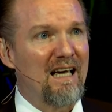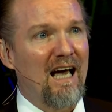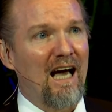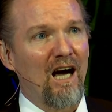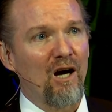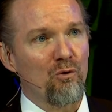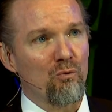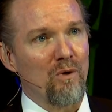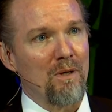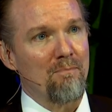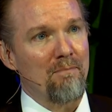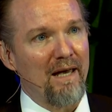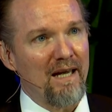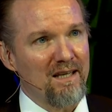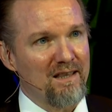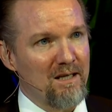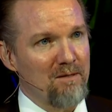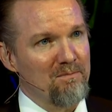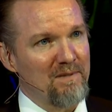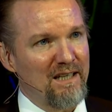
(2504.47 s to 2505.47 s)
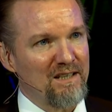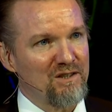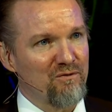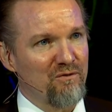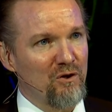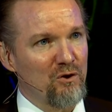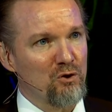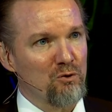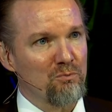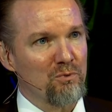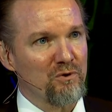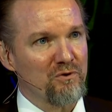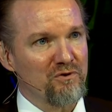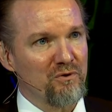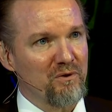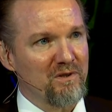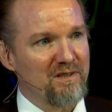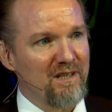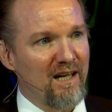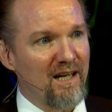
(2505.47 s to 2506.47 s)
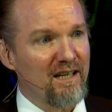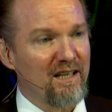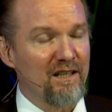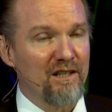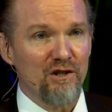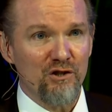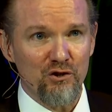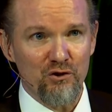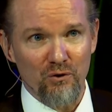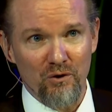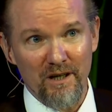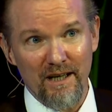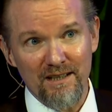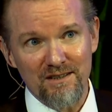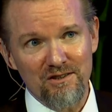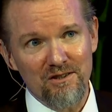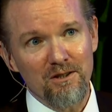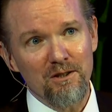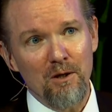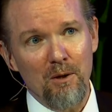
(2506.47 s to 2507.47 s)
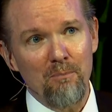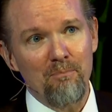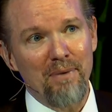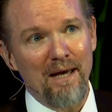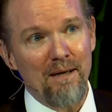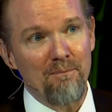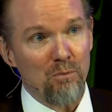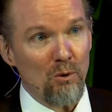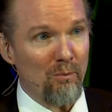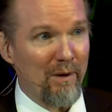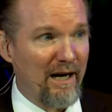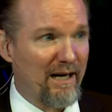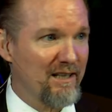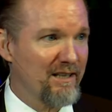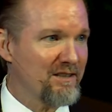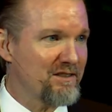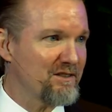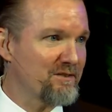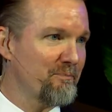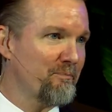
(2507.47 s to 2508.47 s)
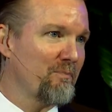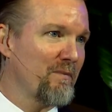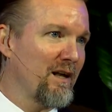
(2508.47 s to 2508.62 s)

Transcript: how do we make them less vulnerable to attack? Short answer, paper ballots.